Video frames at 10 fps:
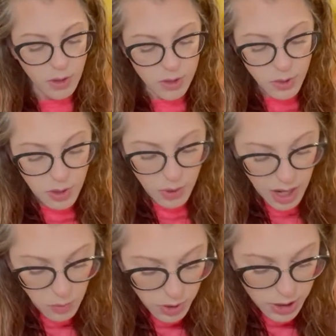So anyway,
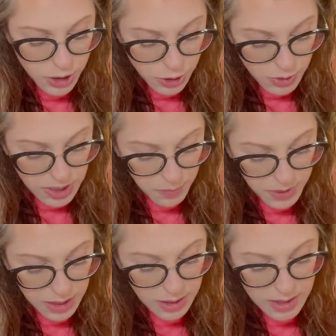I wanted to do
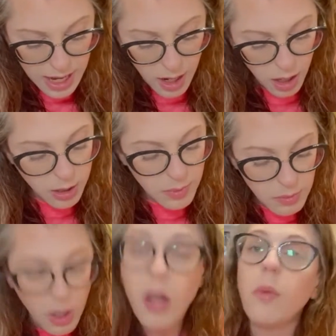something that honored my
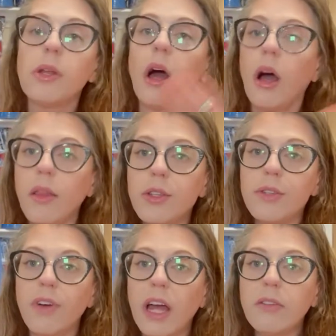mom and all the
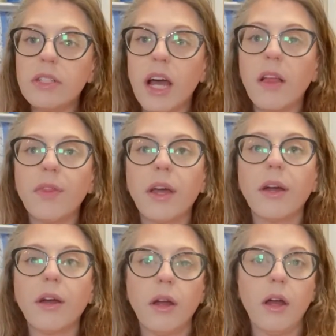survivors out
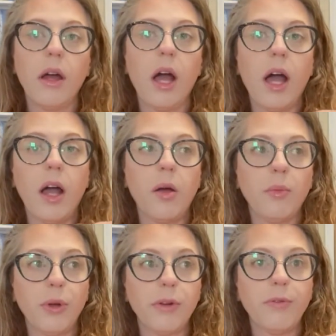there
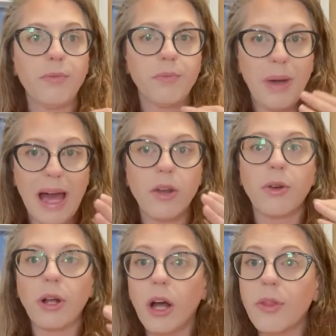who've battled
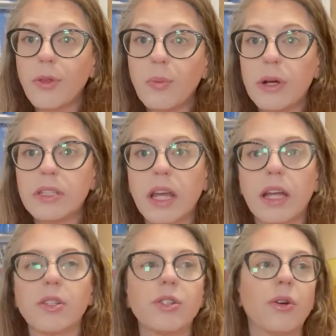and gone through breast
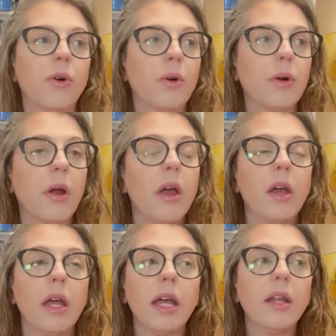cancer, or
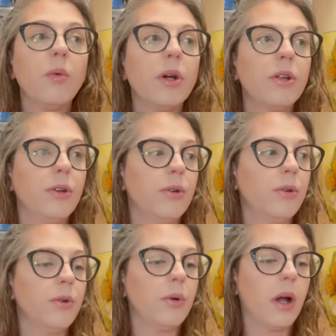anyone
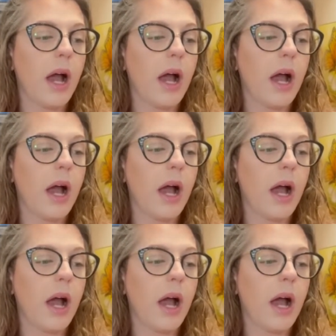who